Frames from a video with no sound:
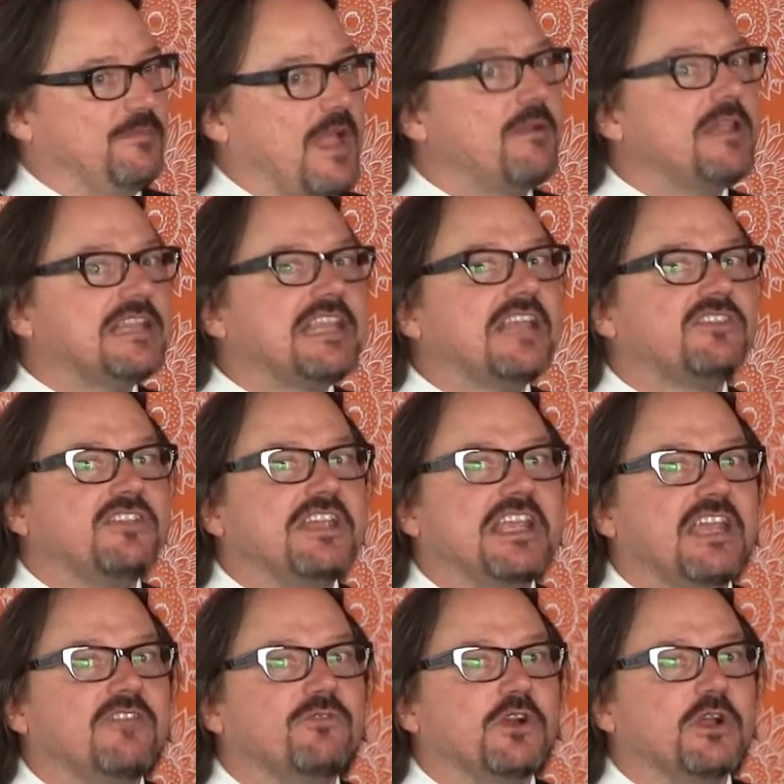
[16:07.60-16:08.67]
I'll let that sink
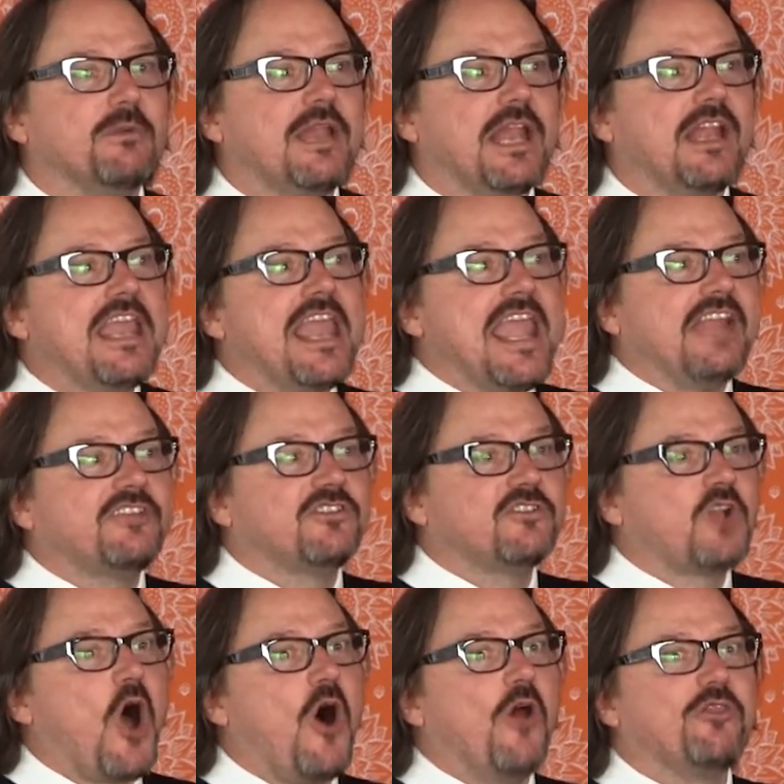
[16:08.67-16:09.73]
in for a minute. It's
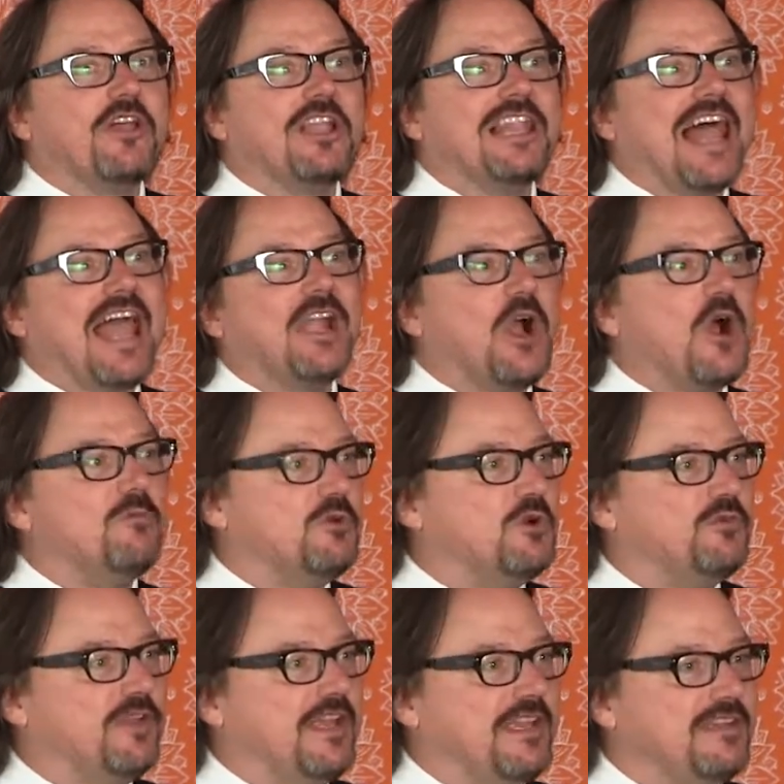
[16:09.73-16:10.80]
called the Lego
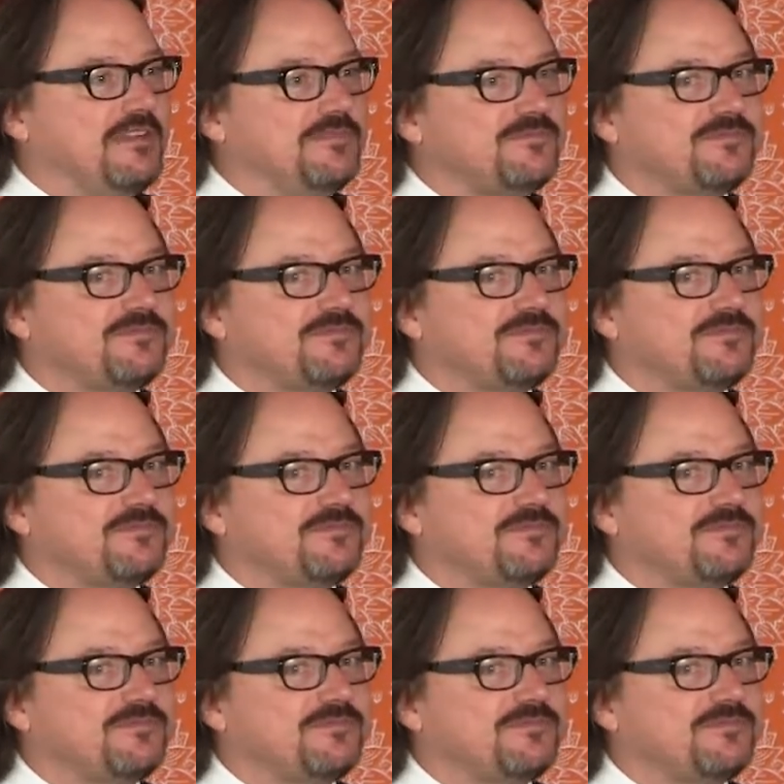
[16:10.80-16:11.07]
Movie.